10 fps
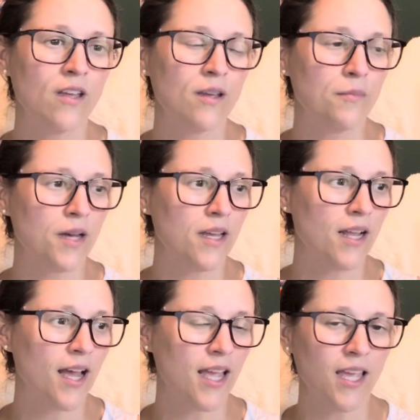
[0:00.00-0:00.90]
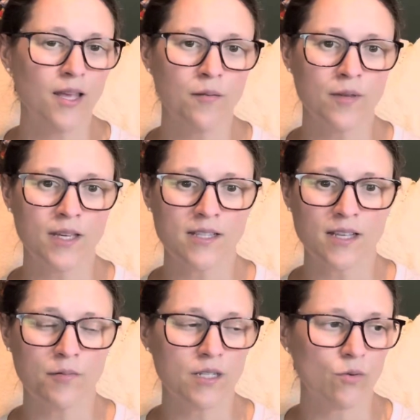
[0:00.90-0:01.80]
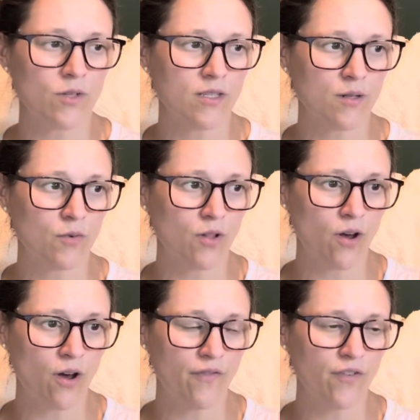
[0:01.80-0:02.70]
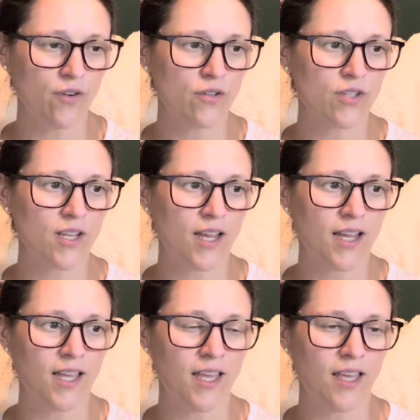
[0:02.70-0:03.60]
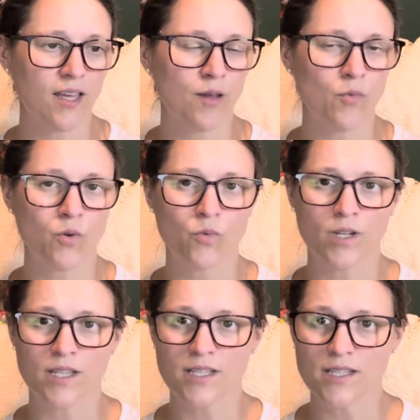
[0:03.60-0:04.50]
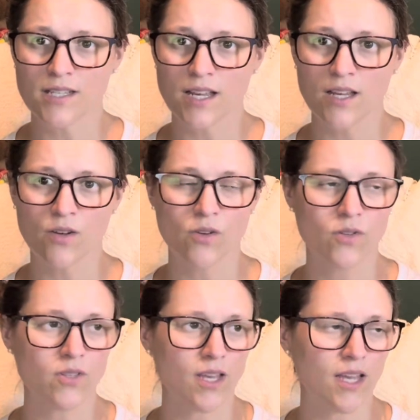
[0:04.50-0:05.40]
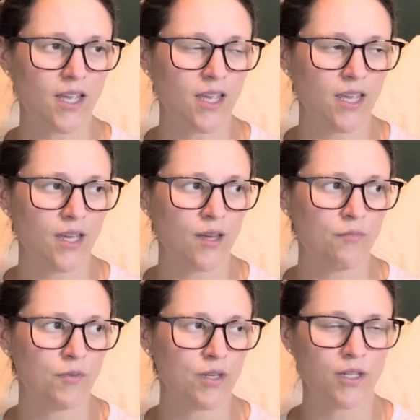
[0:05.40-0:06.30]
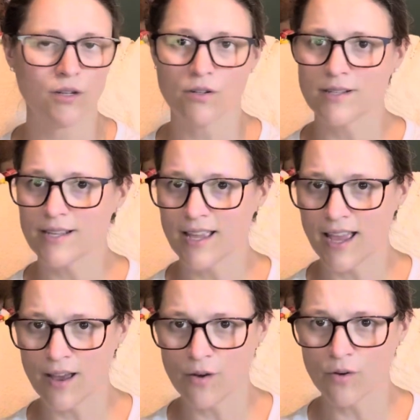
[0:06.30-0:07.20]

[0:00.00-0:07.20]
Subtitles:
but I am accepting reasonable offers. I am running sales. I am clearancing out